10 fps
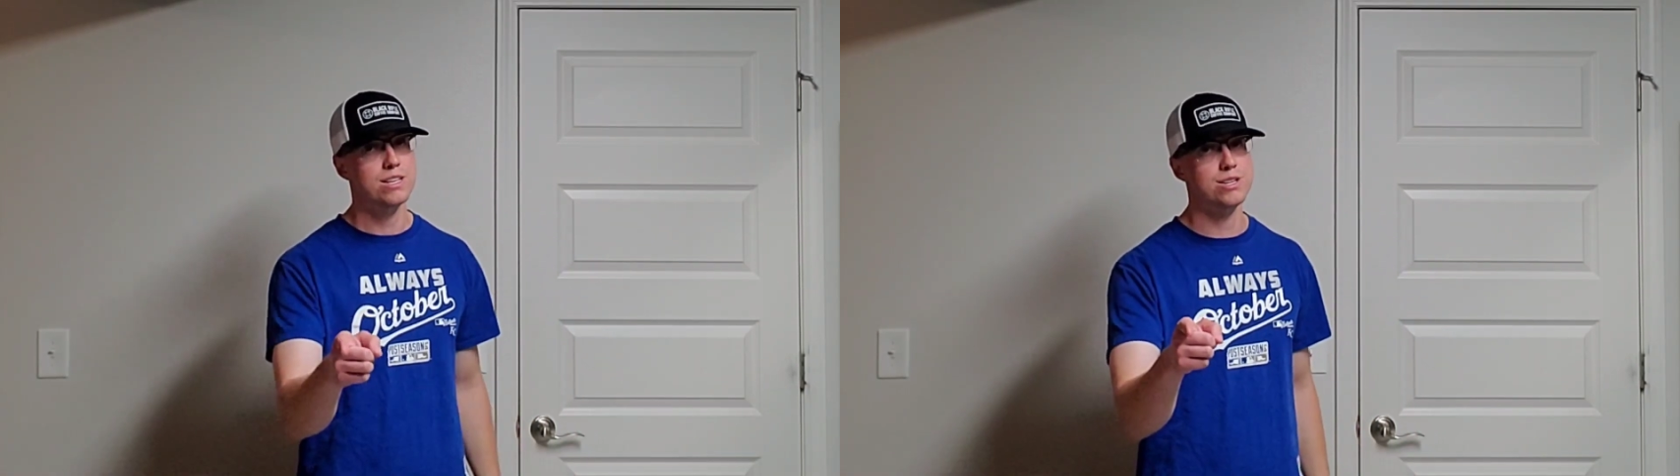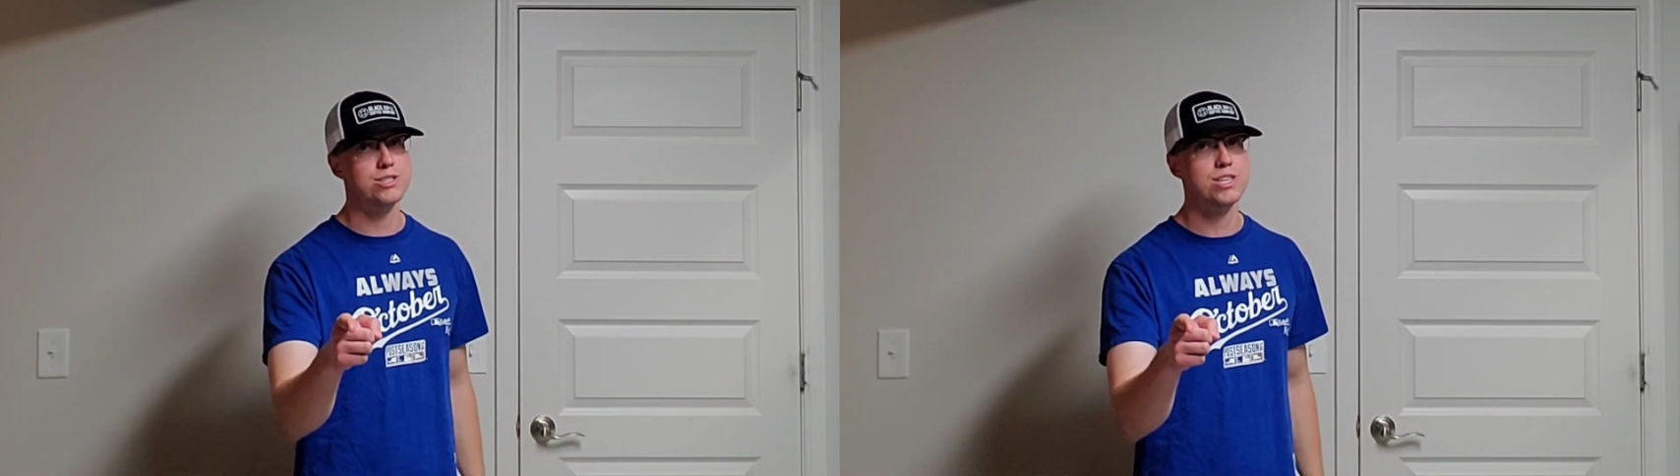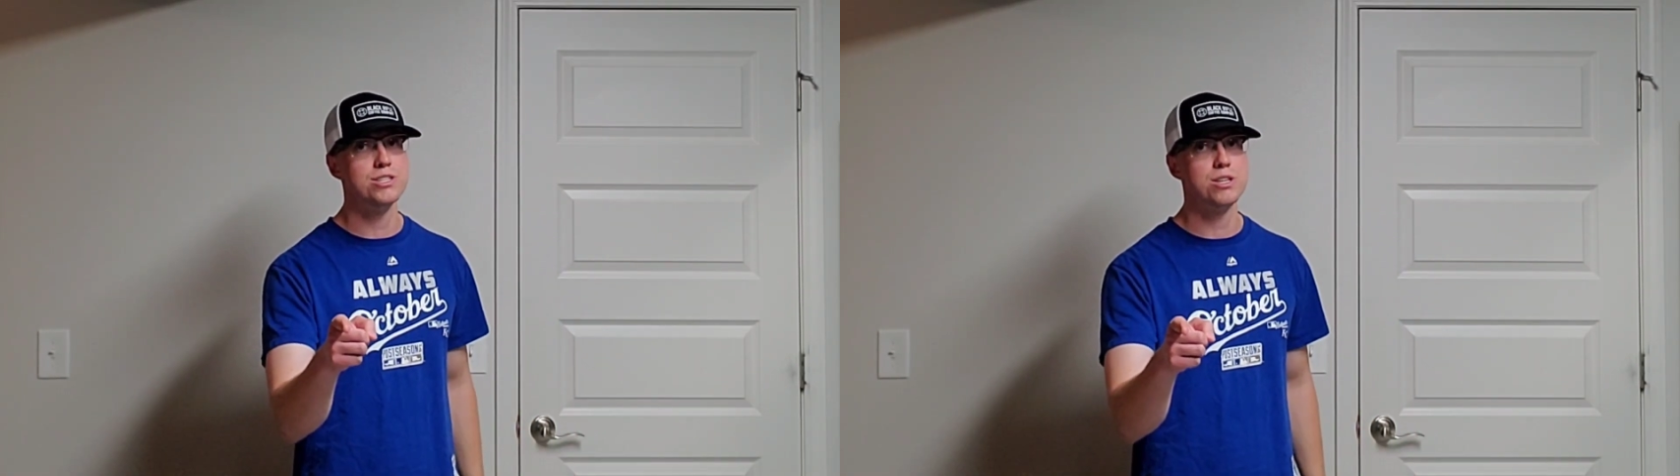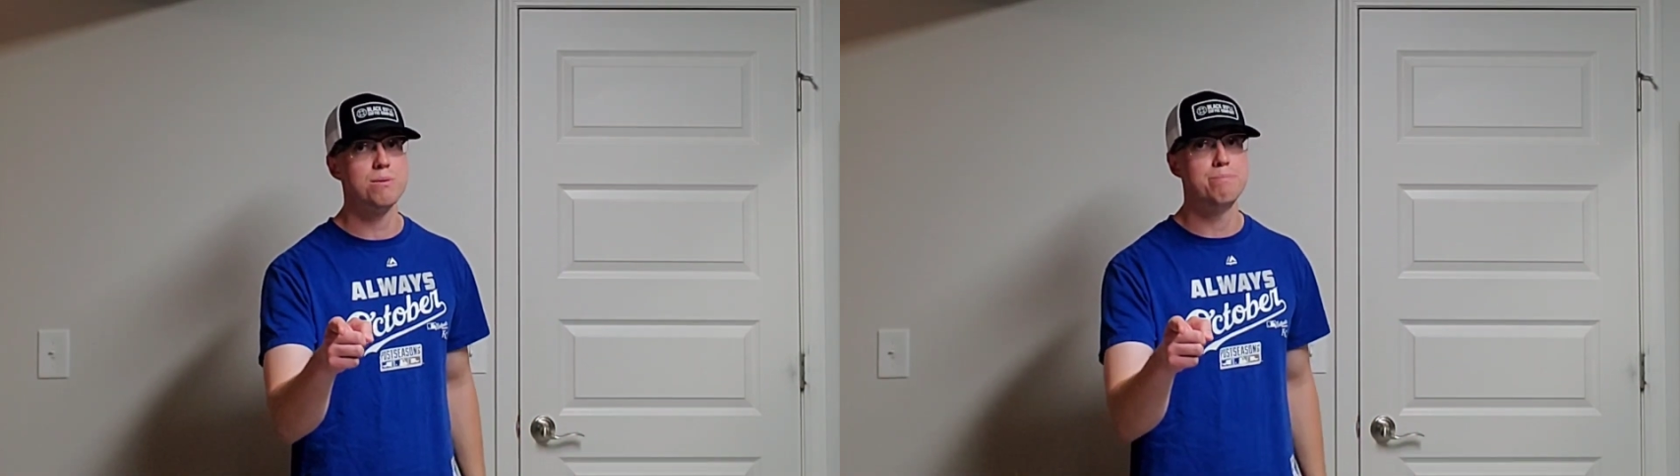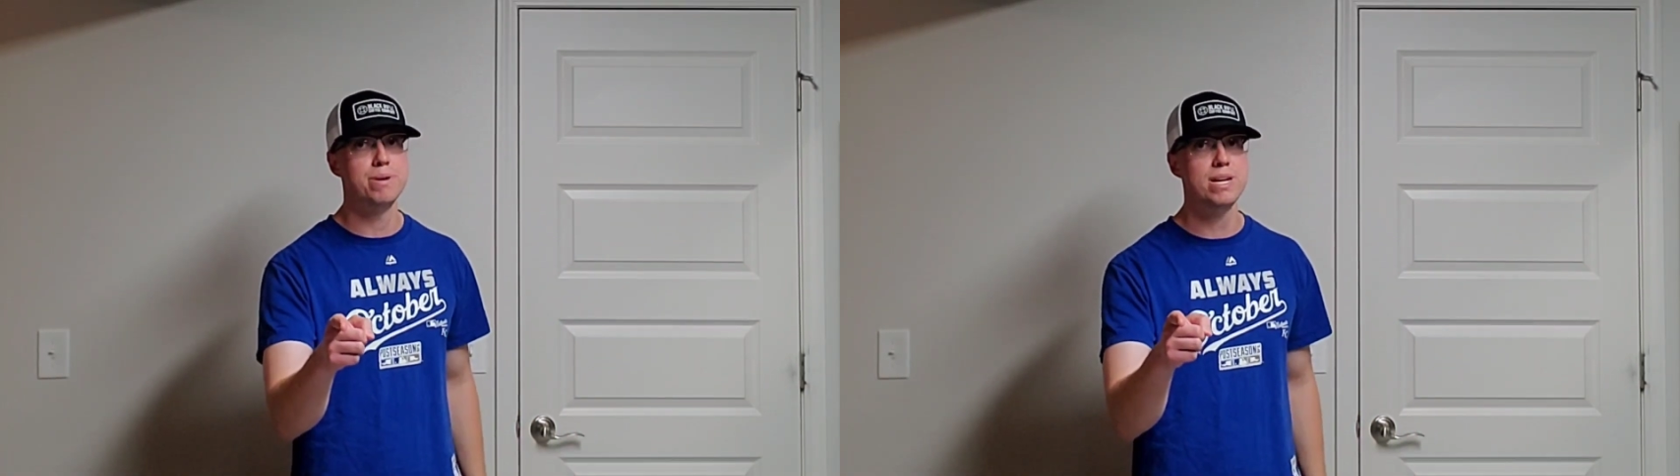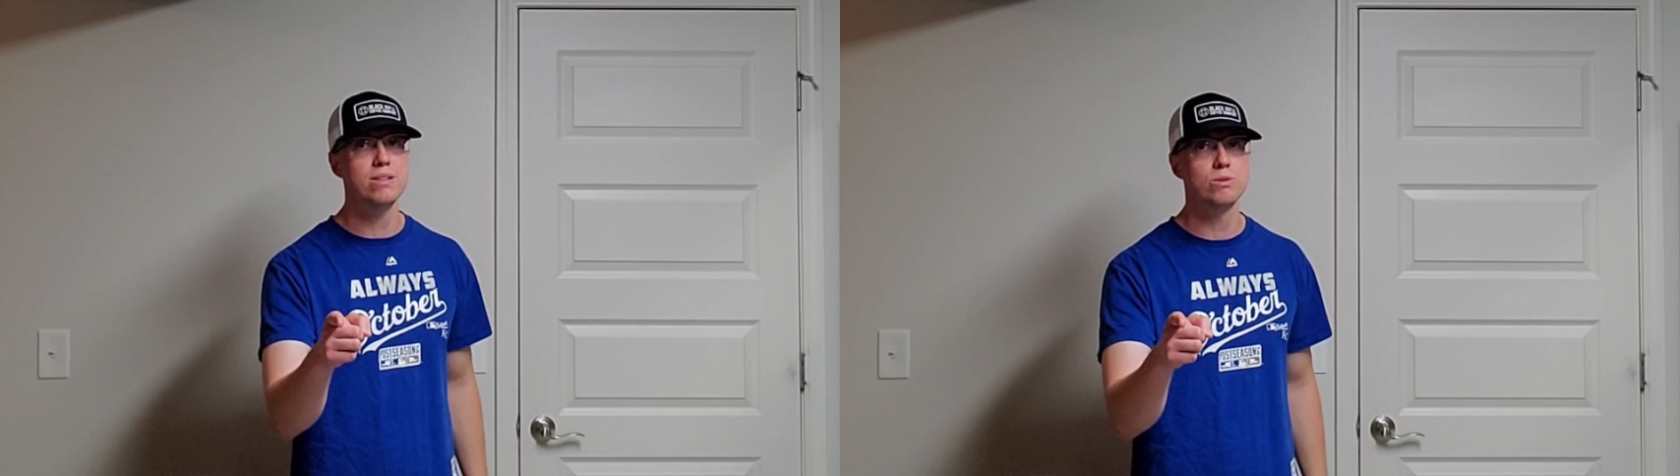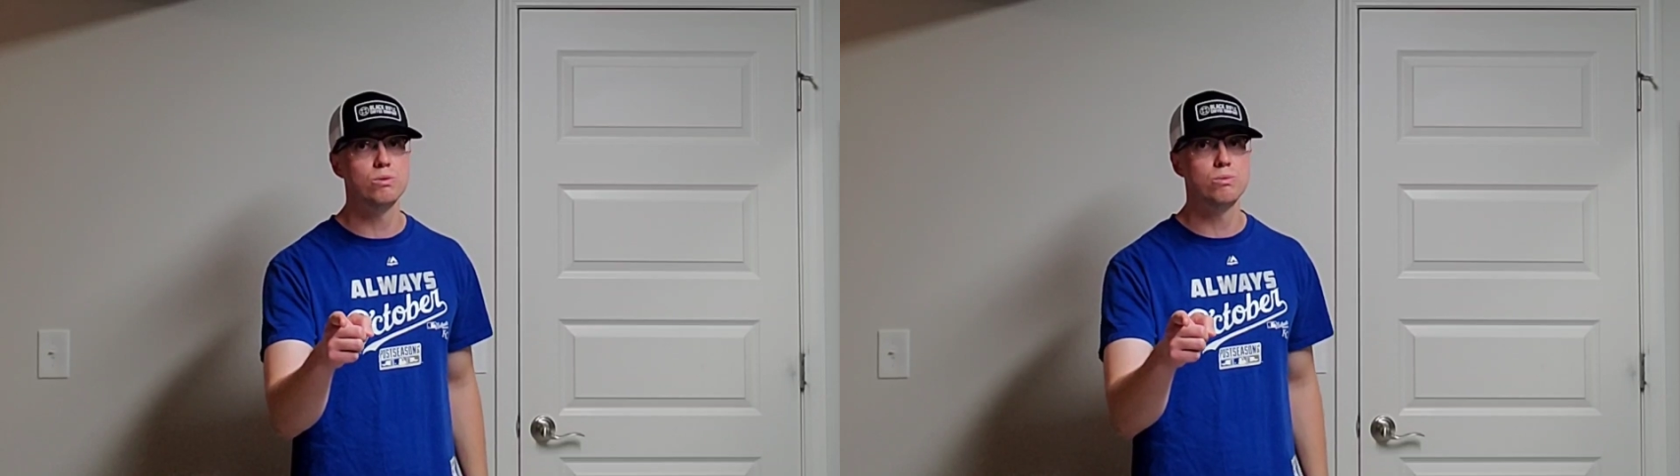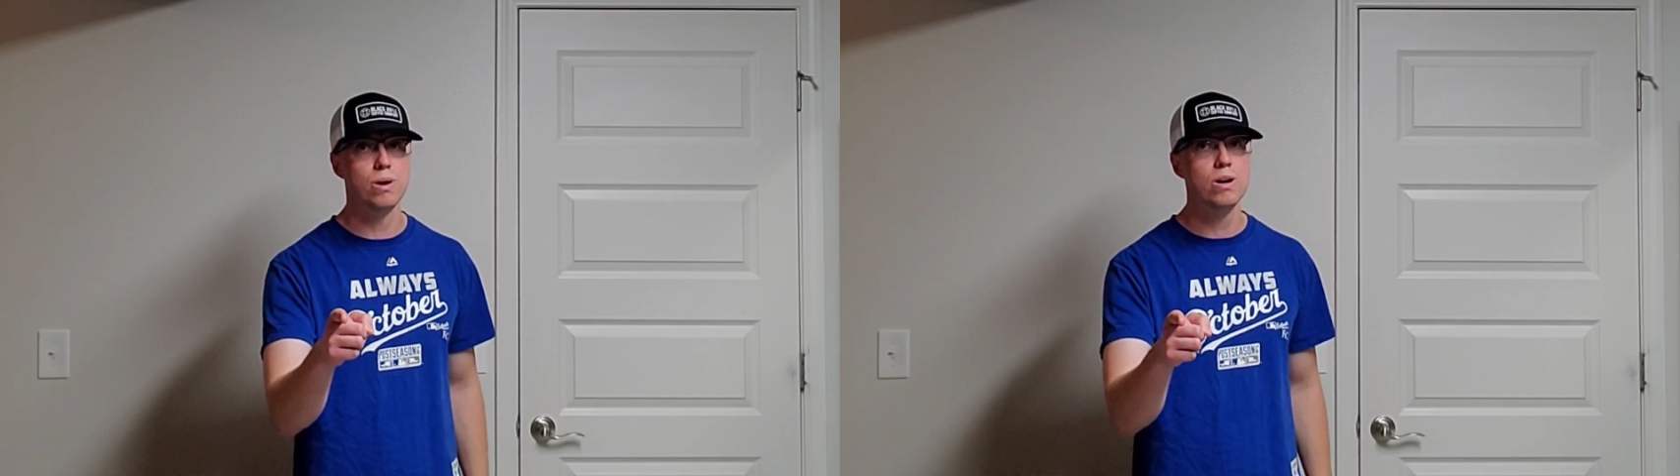Cause this could be the
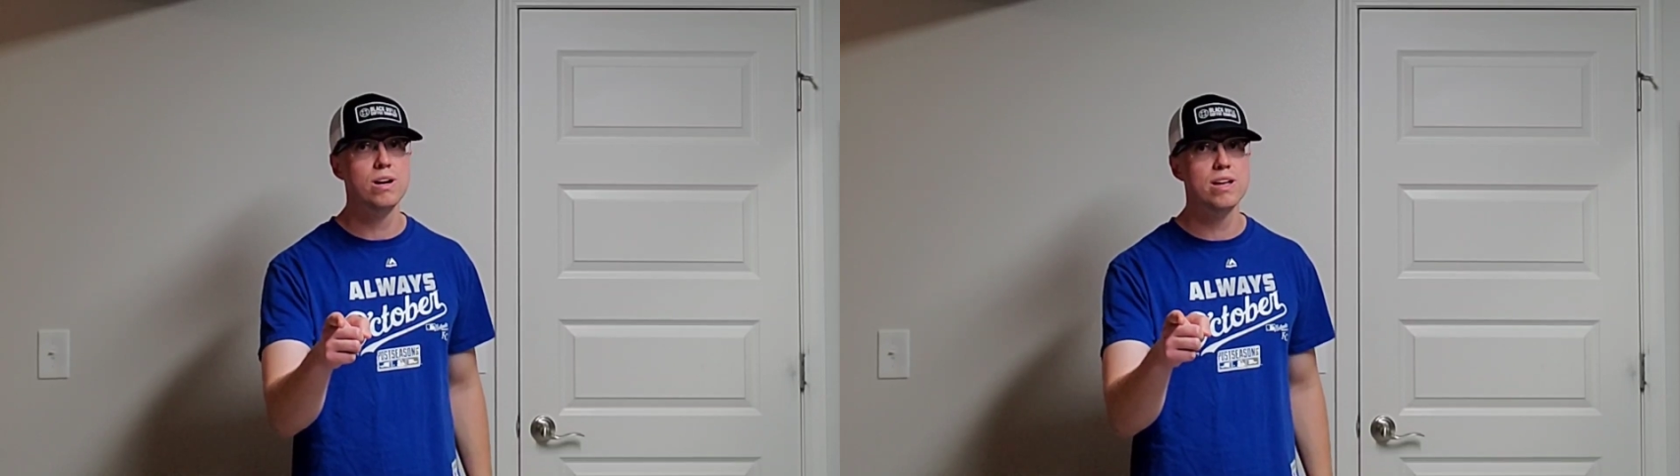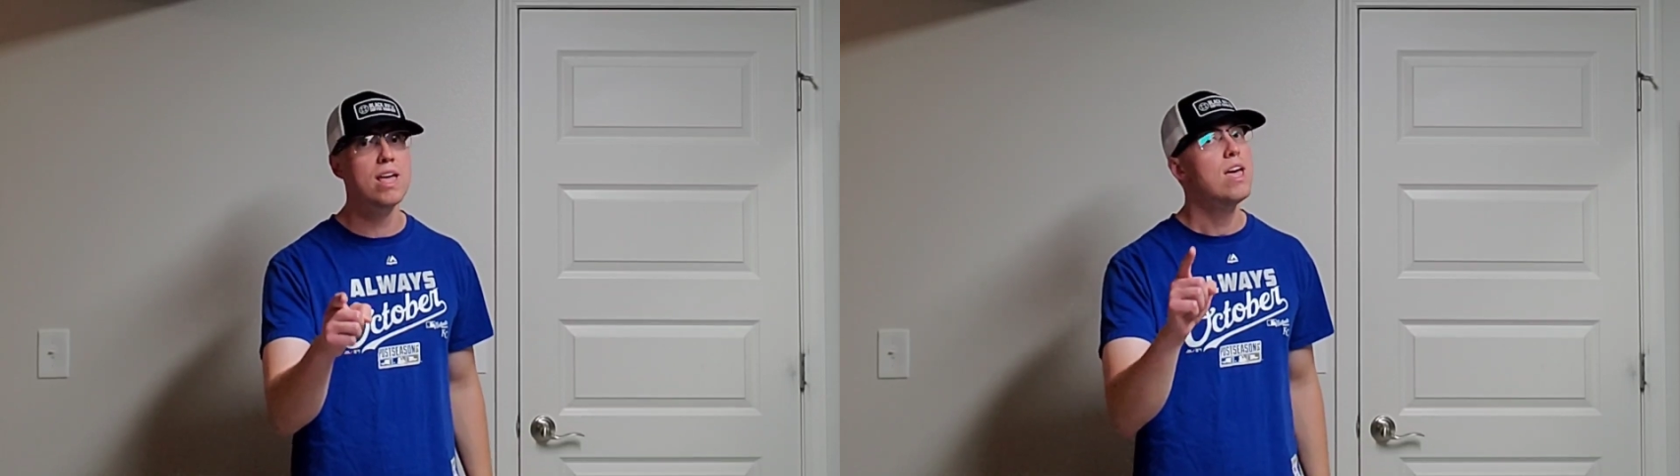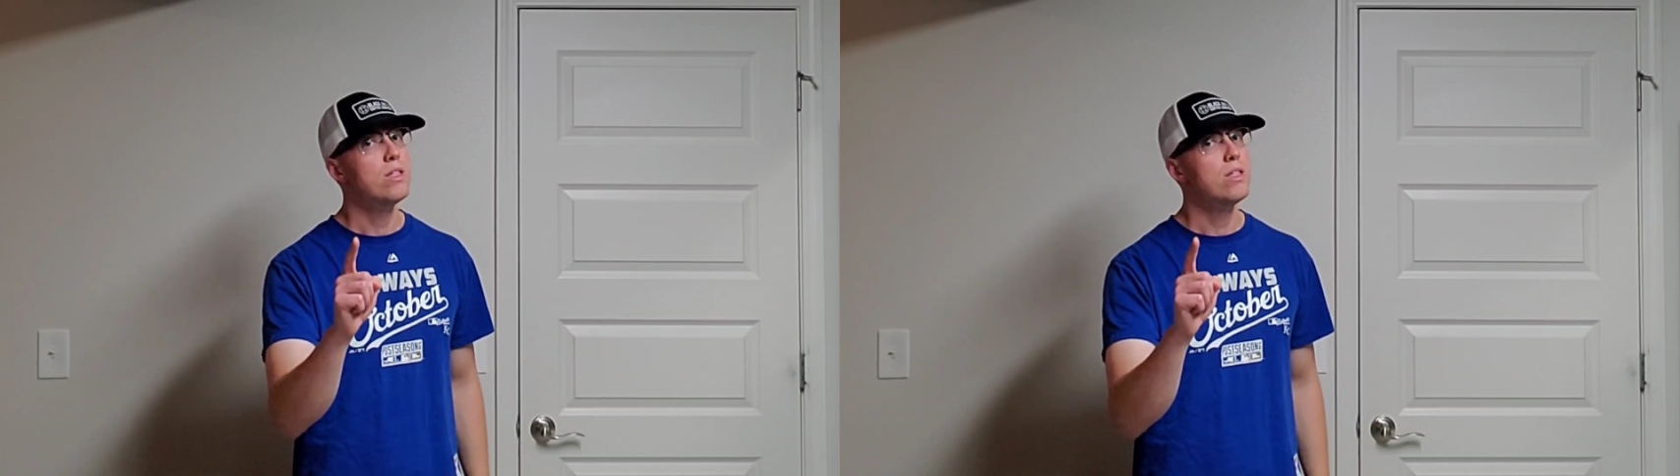one,